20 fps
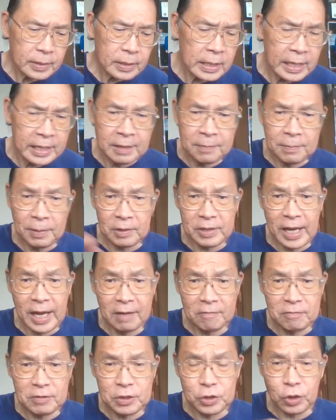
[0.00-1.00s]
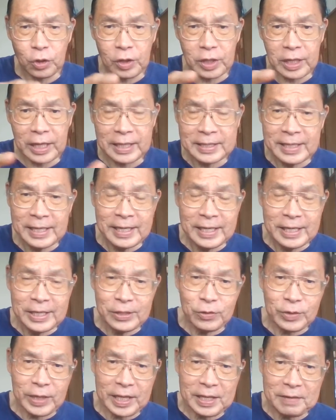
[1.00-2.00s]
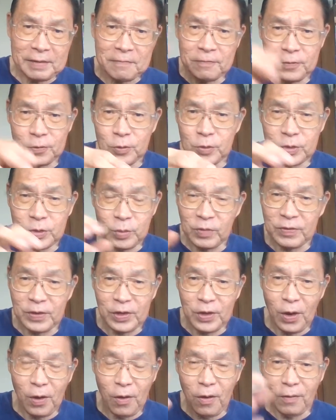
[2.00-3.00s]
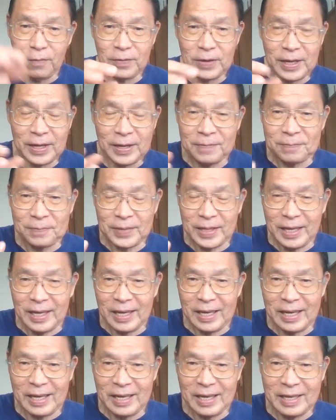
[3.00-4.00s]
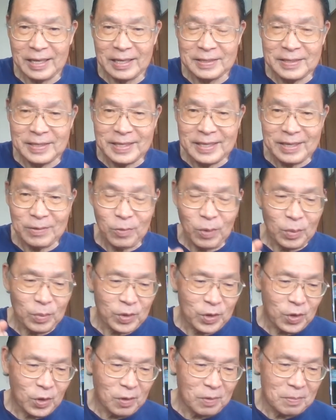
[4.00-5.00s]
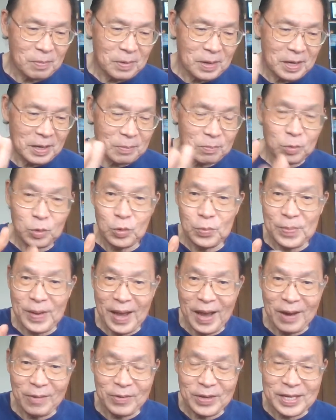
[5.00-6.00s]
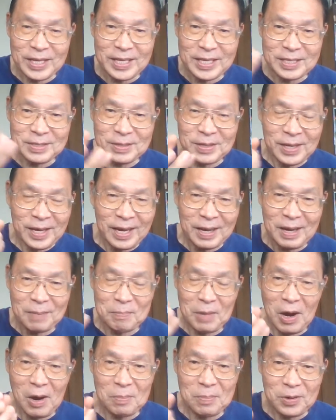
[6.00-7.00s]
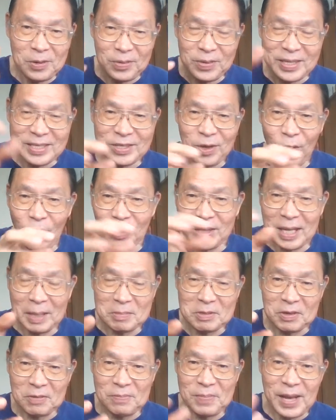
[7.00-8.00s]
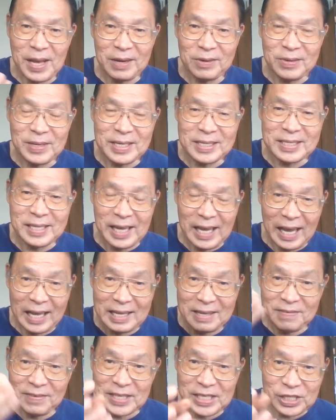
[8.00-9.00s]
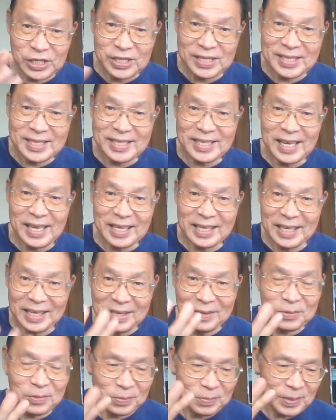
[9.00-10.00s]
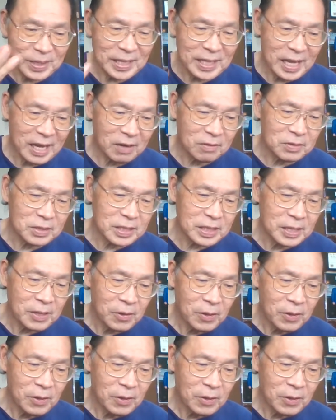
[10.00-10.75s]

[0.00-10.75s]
And about the healthy chocolate, you can infuse with a lot of what we call blueberries, mulberries, all types of berries, and even ginseng to make it healthy.